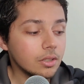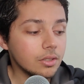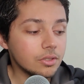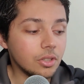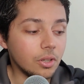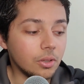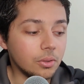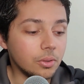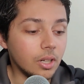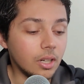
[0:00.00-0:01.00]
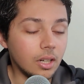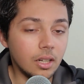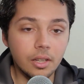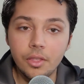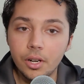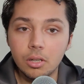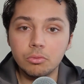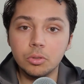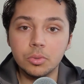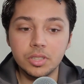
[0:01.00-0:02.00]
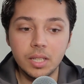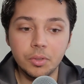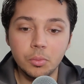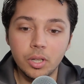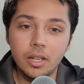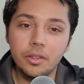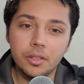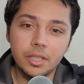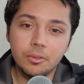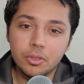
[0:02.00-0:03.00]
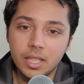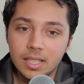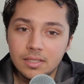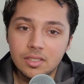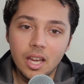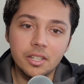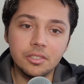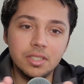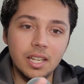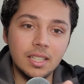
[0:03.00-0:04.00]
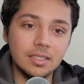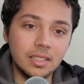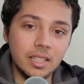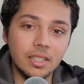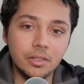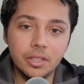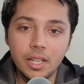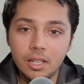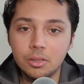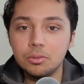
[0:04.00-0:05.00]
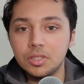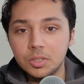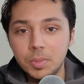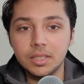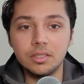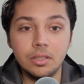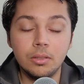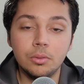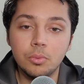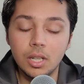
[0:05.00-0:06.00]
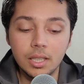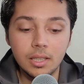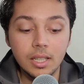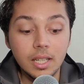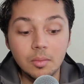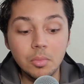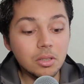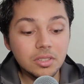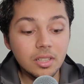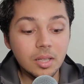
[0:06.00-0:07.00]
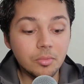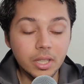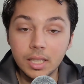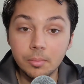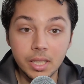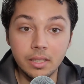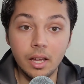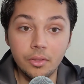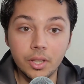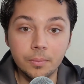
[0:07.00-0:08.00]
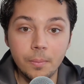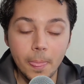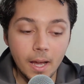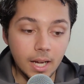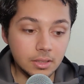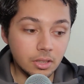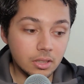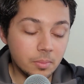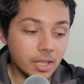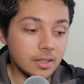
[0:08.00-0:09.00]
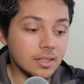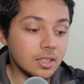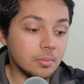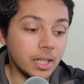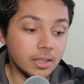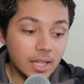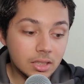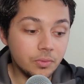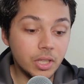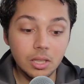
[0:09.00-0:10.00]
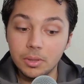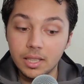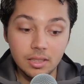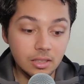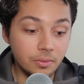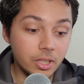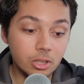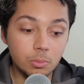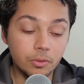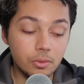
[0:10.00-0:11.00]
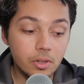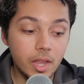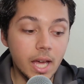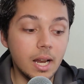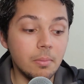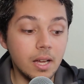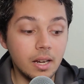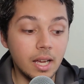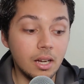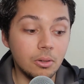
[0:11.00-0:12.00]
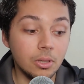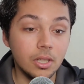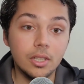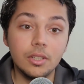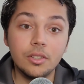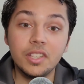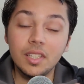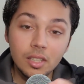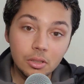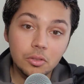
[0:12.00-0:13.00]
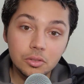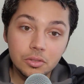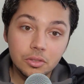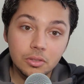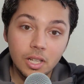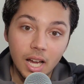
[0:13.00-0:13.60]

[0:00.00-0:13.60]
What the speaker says: So there are rumors everywhere. There are different insider takes here and there. Who's expected to do what? Most of them really mean nothing. I talked about this in my last video, and I think the video before that, about how the Eagles,